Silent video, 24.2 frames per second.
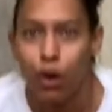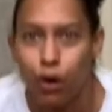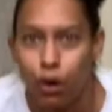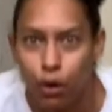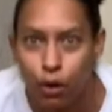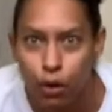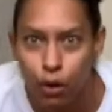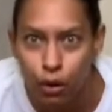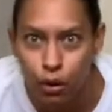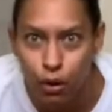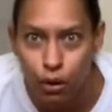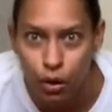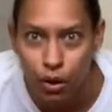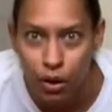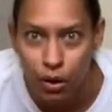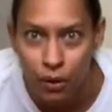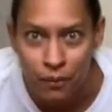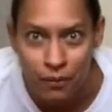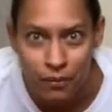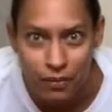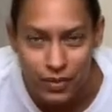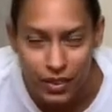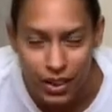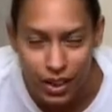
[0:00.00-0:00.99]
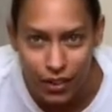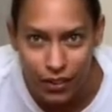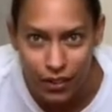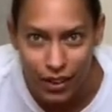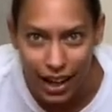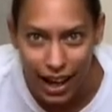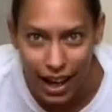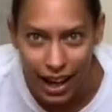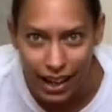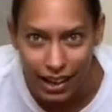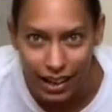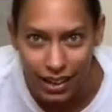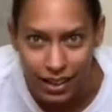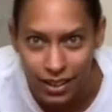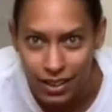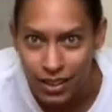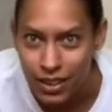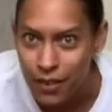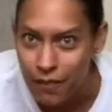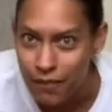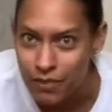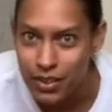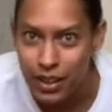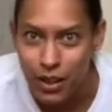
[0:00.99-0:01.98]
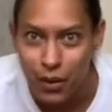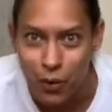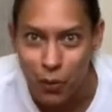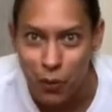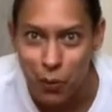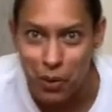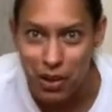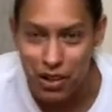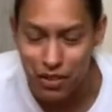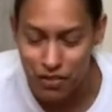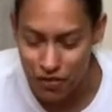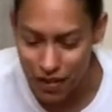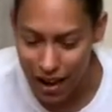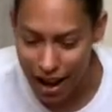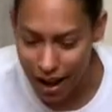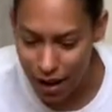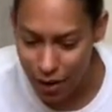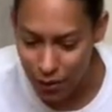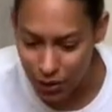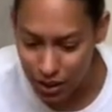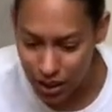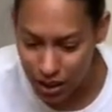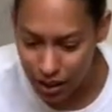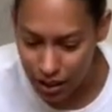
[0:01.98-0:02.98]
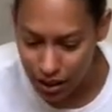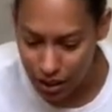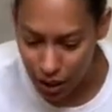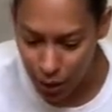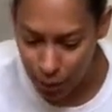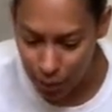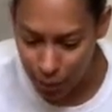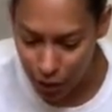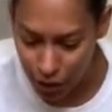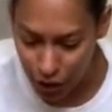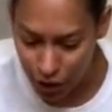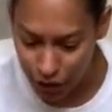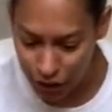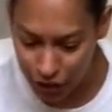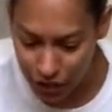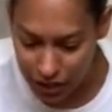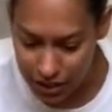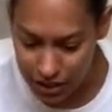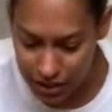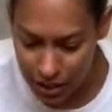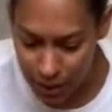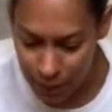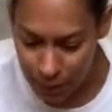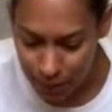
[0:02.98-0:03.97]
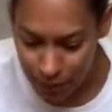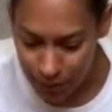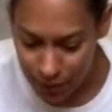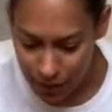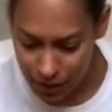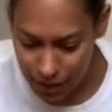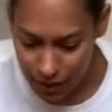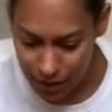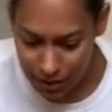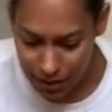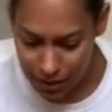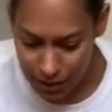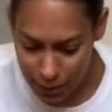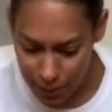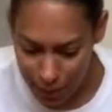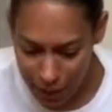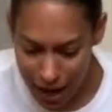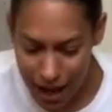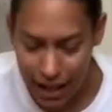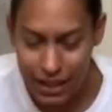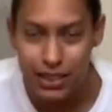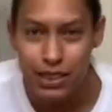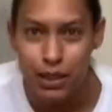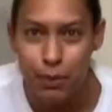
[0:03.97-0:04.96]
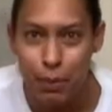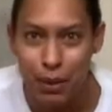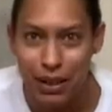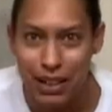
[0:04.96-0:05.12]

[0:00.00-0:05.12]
Whew. Okay. We found a perfect spot to put